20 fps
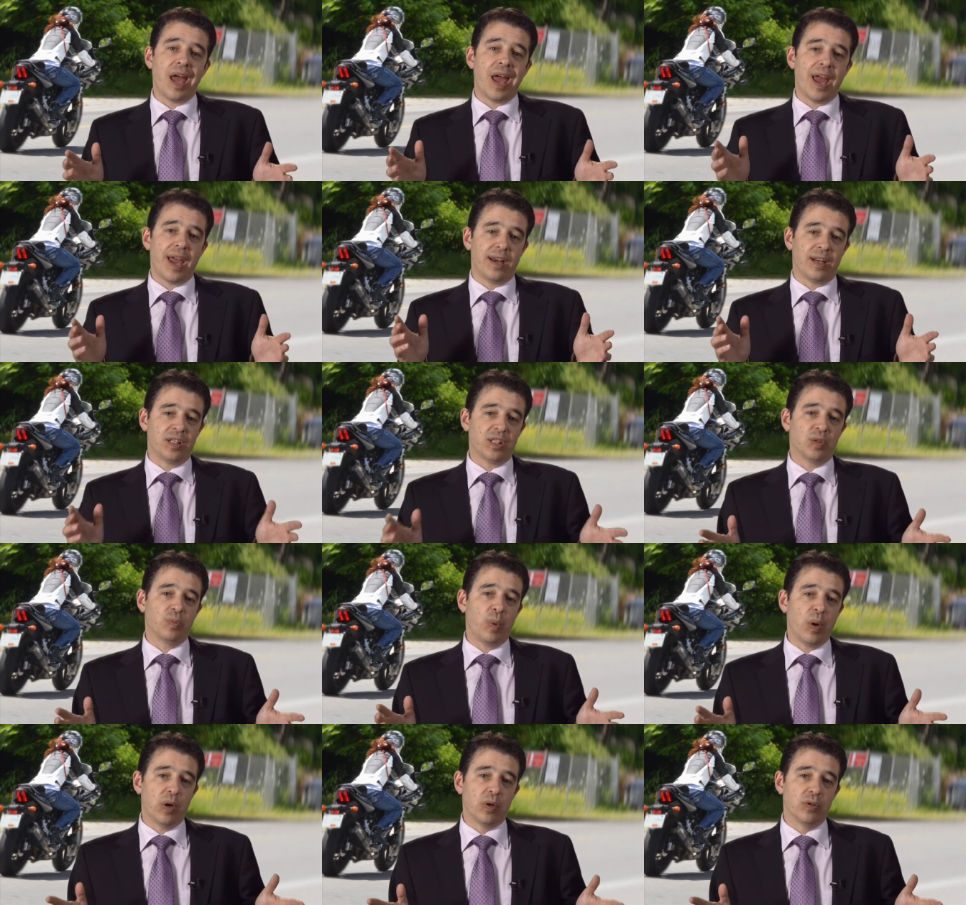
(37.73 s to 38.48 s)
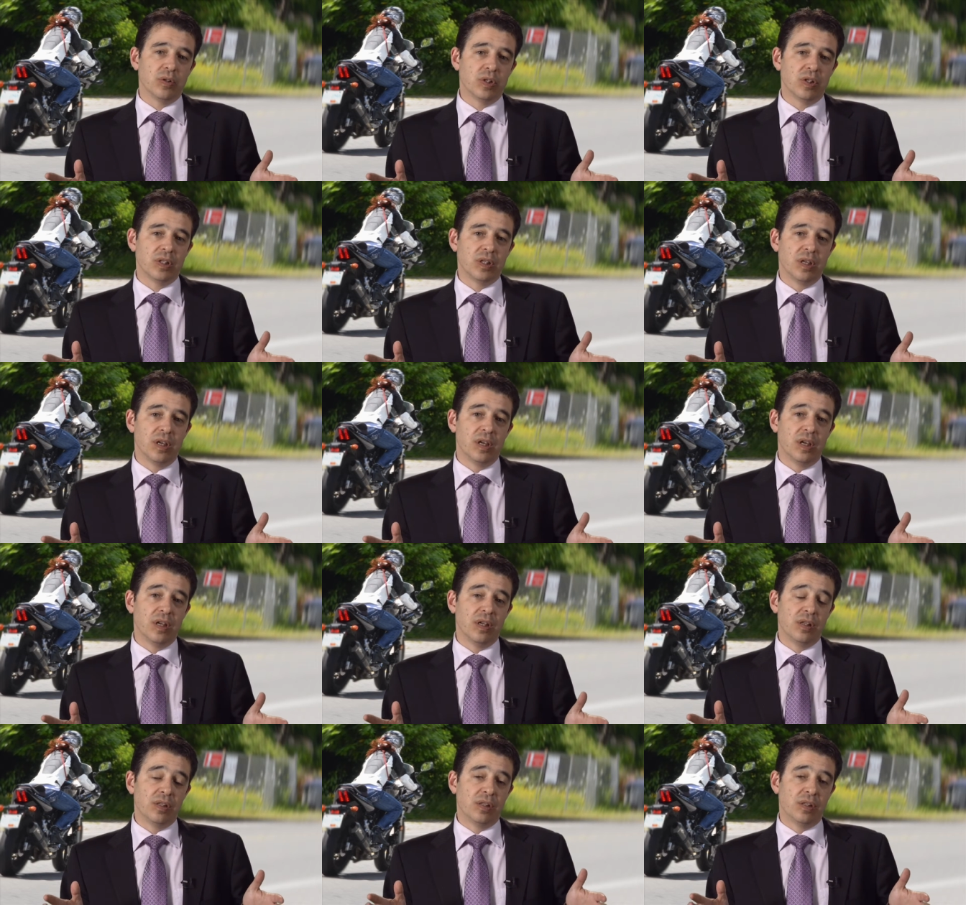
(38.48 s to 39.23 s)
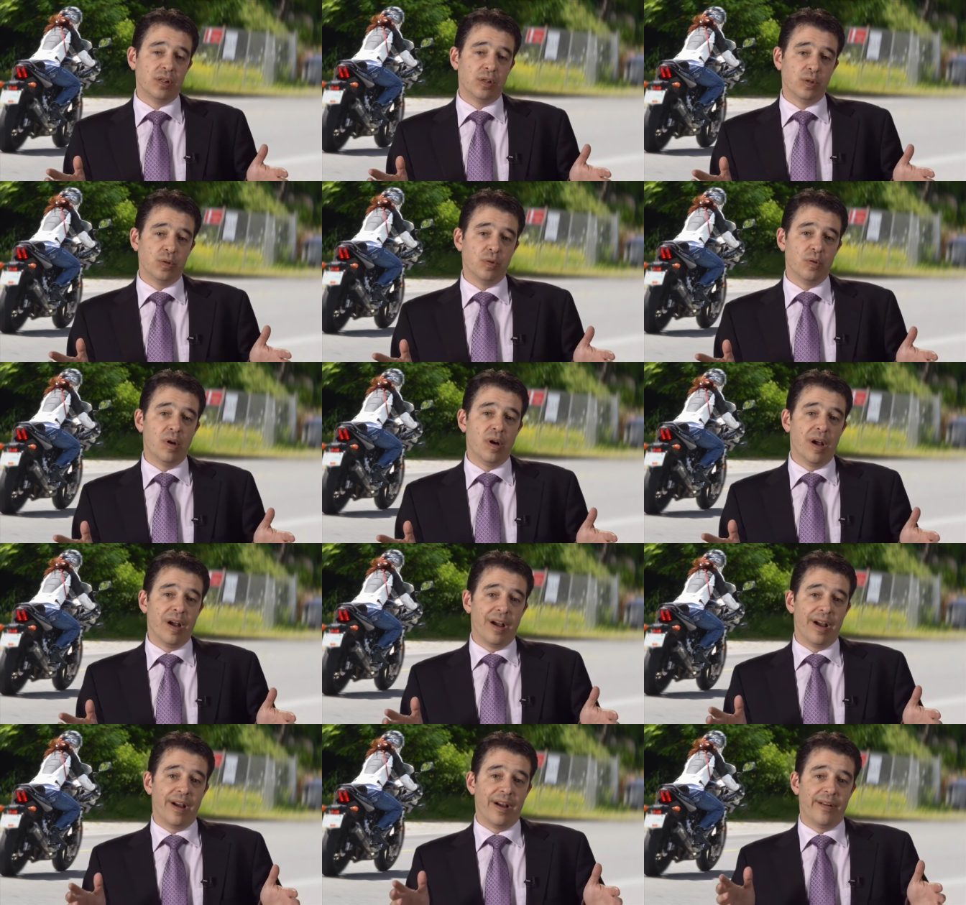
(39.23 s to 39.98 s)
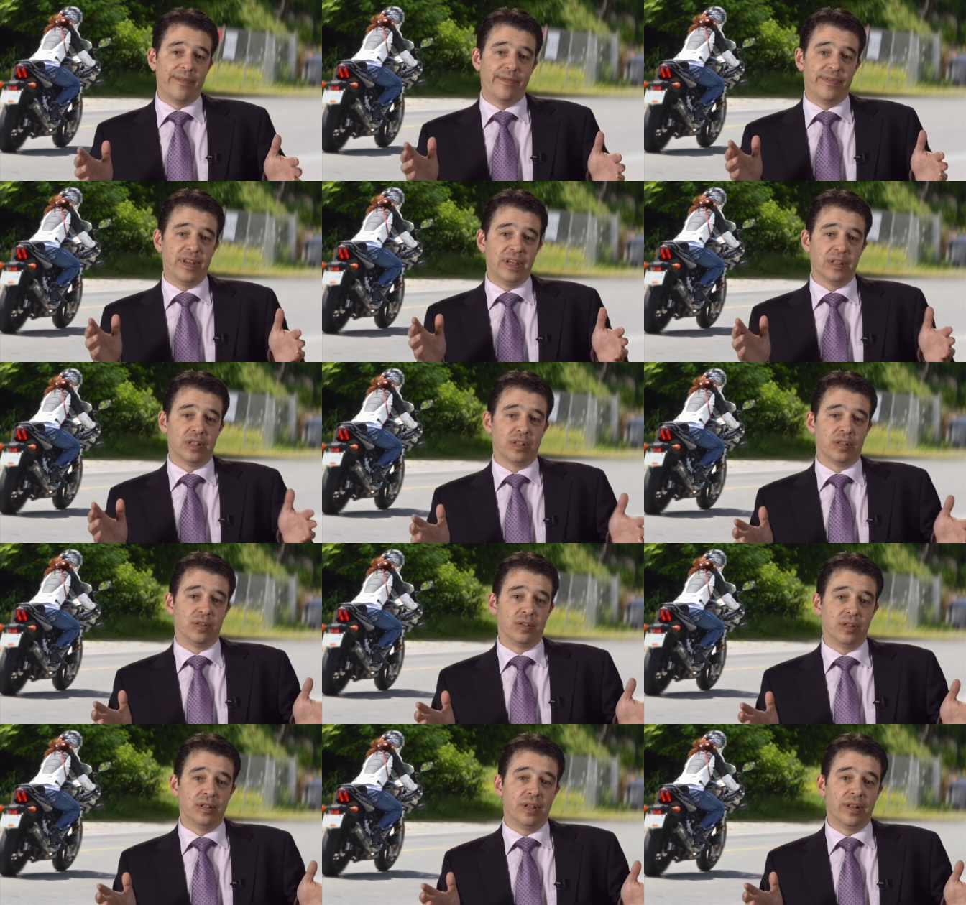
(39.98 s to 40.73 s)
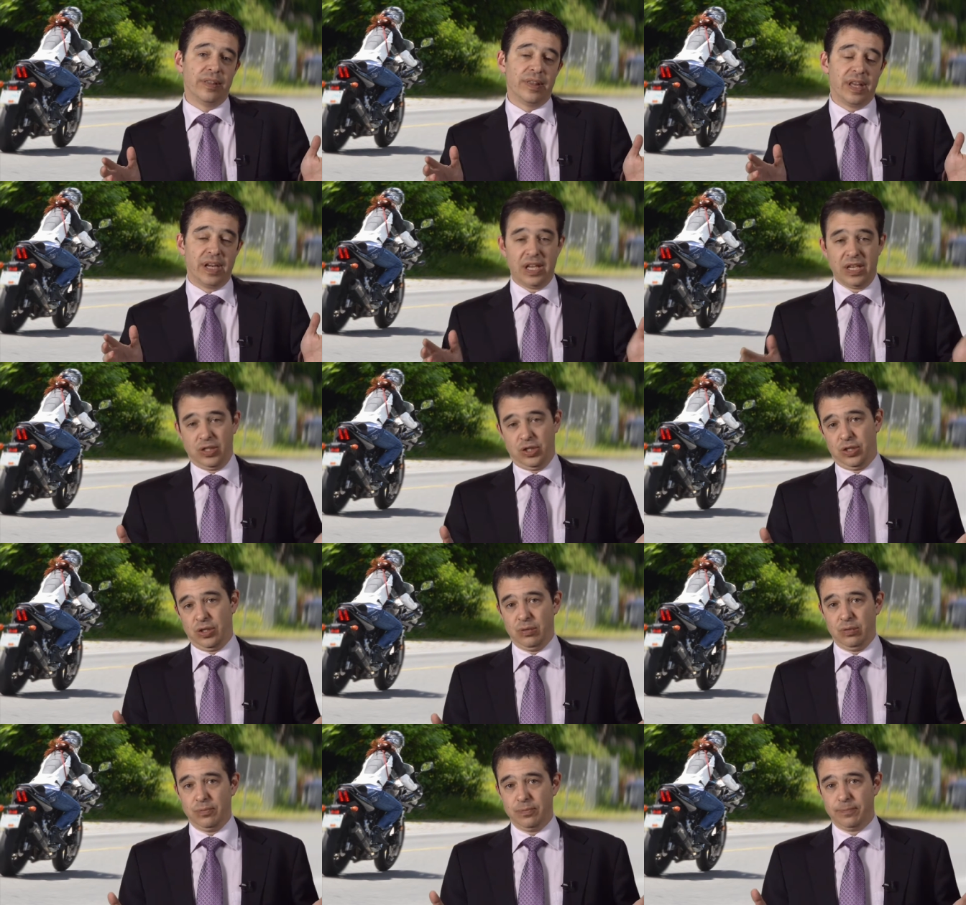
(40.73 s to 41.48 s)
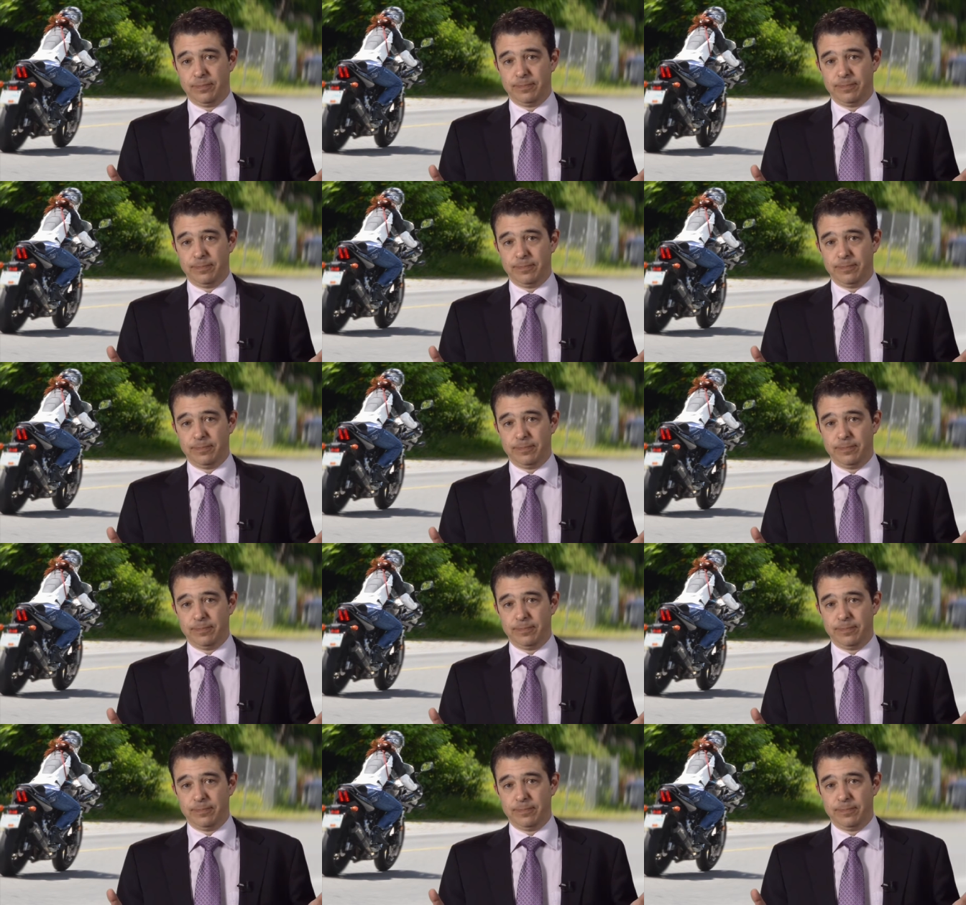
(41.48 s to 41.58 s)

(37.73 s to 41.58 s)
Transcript: and exposed to a vehicle that hits you.